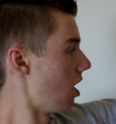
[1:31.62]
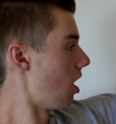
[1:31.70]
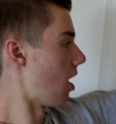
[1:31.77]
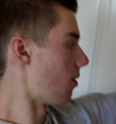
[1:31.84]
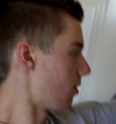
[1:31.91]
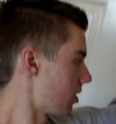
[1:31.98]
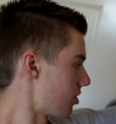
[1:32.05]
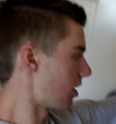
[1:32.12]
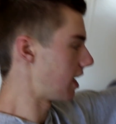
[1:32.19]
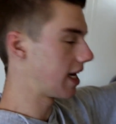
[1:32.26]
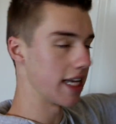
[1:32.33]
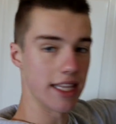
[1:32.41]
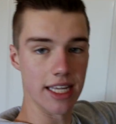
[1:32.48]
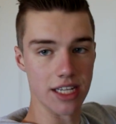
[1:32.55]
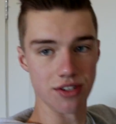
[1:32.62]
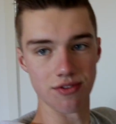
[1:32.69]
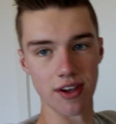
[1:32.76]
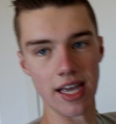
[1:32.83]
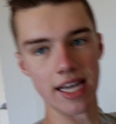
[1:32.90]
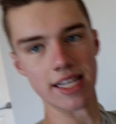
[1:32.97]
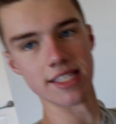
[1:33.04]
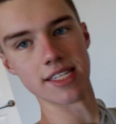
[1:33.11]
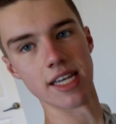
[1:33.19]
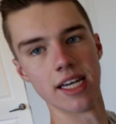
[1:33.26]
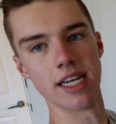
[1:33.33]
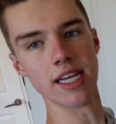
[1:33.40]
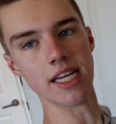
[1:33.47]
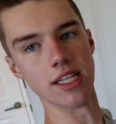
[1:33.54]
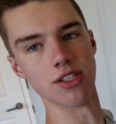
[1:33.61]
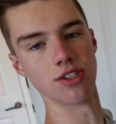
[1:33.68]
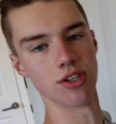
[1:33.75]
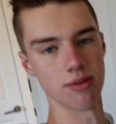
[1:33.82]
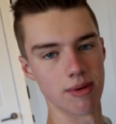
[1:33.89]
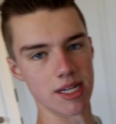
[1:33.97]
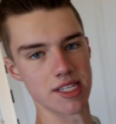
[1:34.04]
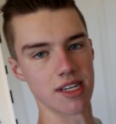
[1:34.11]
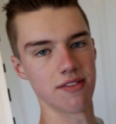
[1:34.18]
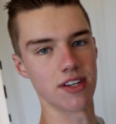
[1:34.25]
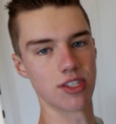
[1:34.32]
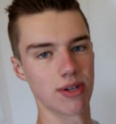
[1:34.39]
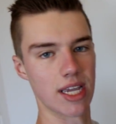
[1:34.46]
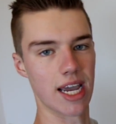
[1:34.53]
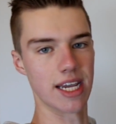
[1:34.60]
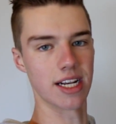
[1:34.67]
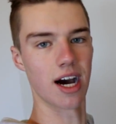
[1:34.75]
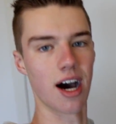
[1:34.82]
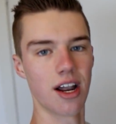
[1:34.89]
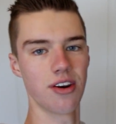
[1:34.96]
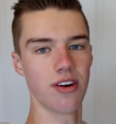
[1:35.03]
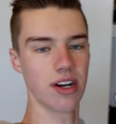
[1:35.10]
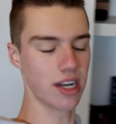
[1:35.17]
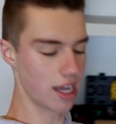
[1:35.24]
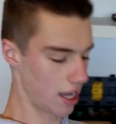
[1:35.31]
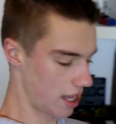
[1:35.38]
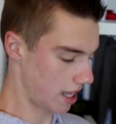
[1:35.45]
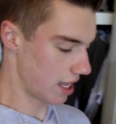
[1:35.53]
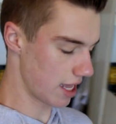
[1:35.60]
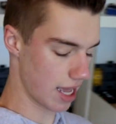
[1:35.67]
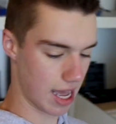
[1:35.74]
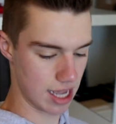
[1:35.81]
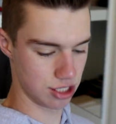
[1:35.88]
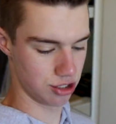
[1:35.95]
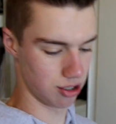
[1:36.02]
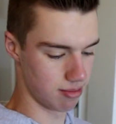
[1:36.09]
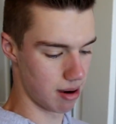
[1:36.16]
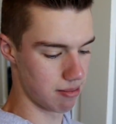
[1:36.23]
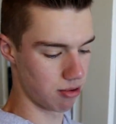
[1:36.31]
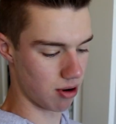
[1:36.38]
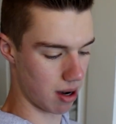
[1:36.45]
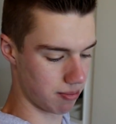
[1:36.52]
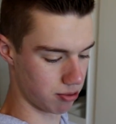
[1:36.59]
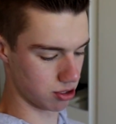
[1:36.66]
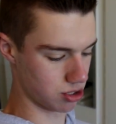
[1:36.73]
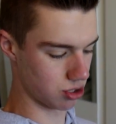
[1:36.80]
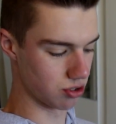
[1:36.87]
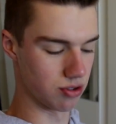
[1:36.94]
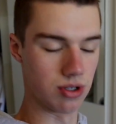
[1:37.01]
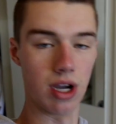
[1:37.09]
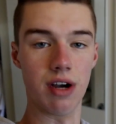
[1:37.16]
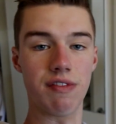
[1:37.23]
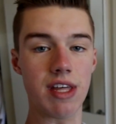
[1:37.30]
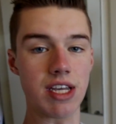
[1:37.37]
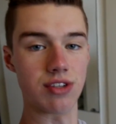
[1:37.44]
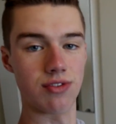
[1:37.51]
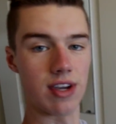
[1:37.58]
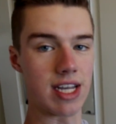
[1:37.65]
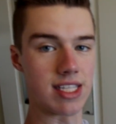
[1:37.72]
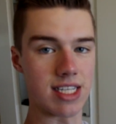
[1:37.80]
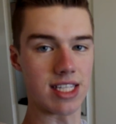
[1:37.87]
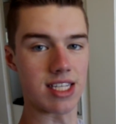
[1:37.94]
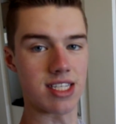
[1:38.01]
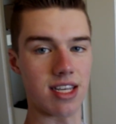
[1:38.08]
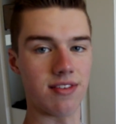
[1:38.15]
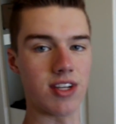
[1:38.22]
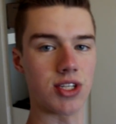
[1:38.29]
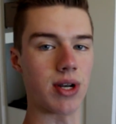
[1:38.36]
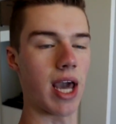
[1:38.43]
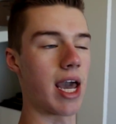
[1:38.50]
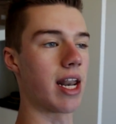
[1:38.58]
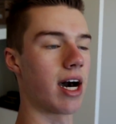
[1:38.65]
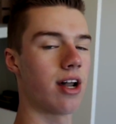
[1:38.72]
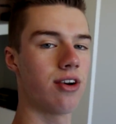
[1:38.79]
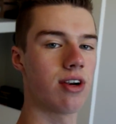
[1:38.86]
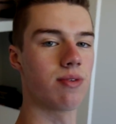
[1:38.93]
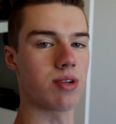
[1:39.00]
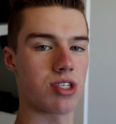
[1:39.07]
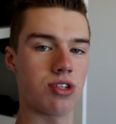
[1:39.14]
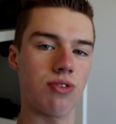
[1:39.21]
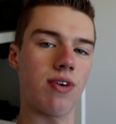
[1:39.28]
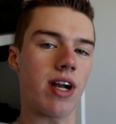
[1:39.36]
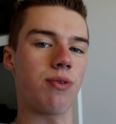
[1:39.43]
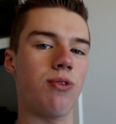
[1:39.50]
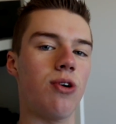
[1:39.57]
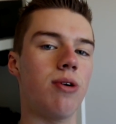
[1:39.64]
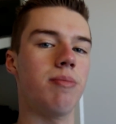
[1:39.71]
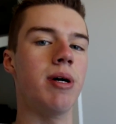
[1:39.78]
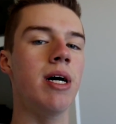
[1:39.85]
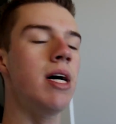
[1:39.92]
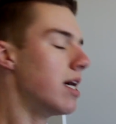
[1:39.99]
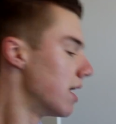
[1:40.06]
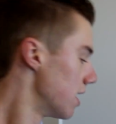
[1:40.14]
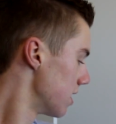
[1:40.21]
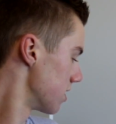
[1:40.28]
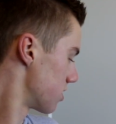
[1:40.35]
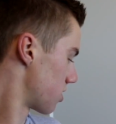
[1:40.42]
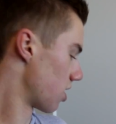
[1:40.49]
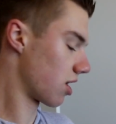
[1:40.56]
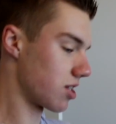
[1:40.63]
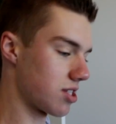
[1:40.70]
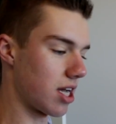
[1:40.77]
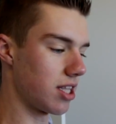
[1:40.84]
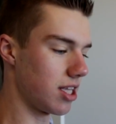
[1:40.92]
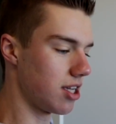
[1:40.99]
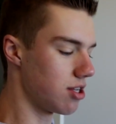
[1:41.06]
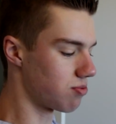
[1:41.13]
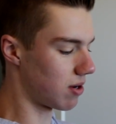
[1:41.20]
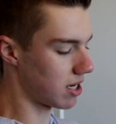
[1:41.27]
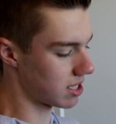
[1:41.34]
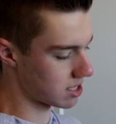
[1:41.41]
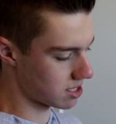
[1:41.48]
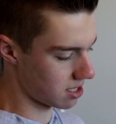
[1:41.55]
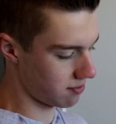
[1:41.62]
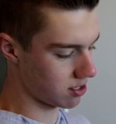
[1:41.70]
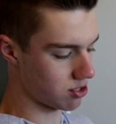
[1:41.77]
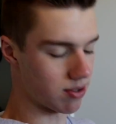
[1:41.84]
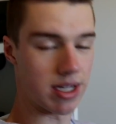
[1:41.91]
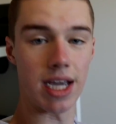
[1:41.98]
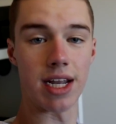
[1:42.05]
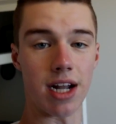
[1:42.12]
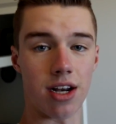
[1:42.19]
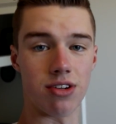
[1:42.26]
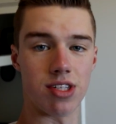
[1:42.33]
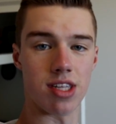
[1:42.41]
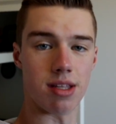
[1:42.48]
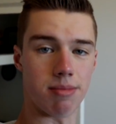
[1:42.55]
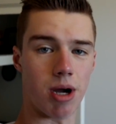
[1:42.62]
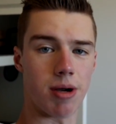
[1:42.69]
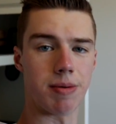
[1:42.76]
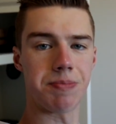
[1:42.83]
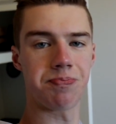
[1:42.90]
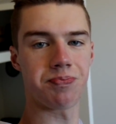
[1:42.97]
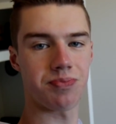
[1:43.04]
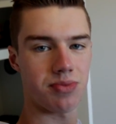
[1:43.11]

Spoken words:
I want to try and get these fans into my CV2800. As you remember, I put 2 of these fans in the CV2800. It was still running warm. So because I only use one of the CV2800s at the moment,